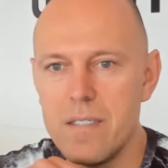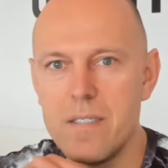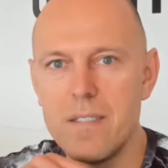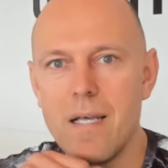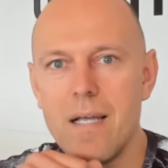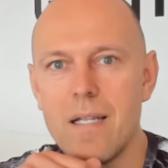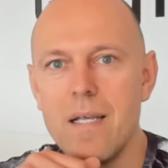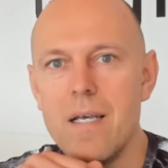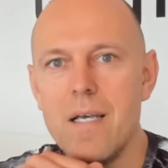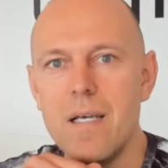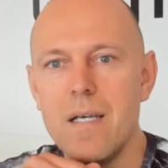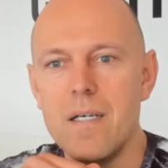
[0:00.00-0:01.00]
isn't that,
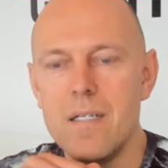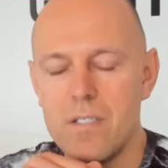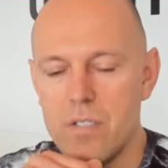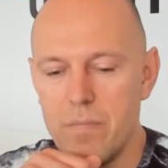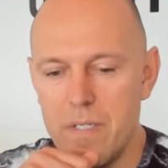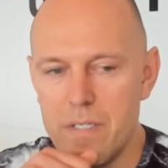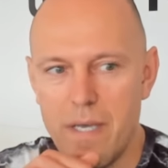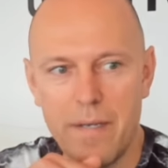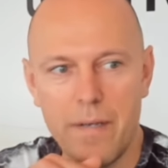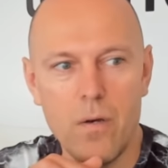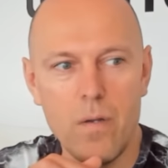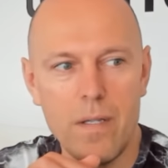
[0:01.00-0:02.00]
to me,
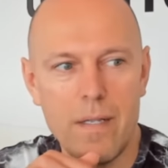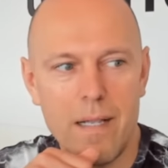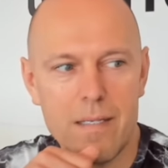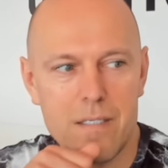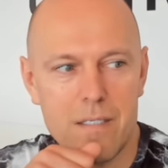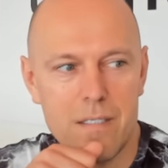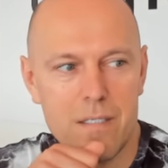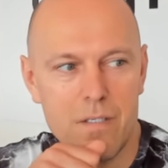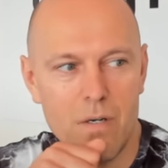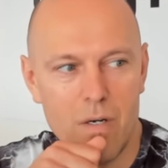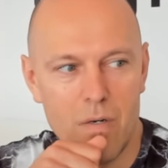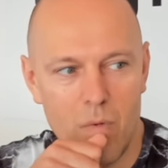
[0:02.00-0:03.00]
technical analysis is
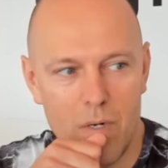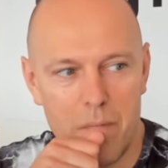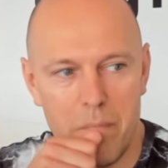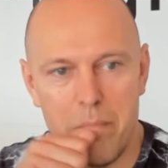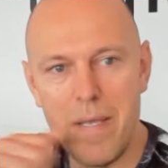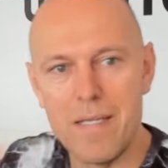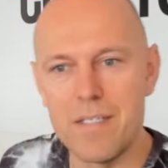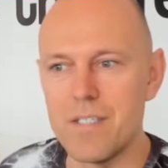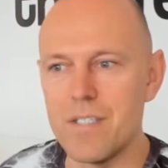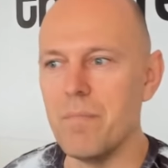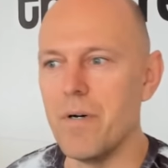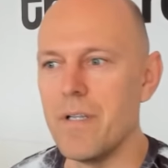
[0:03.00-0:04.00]
not what makes
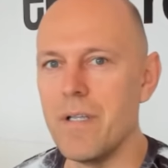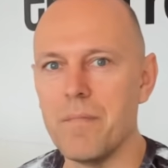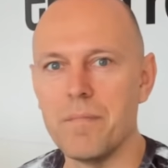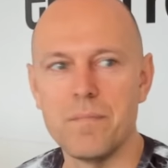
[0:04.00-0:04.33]
the money.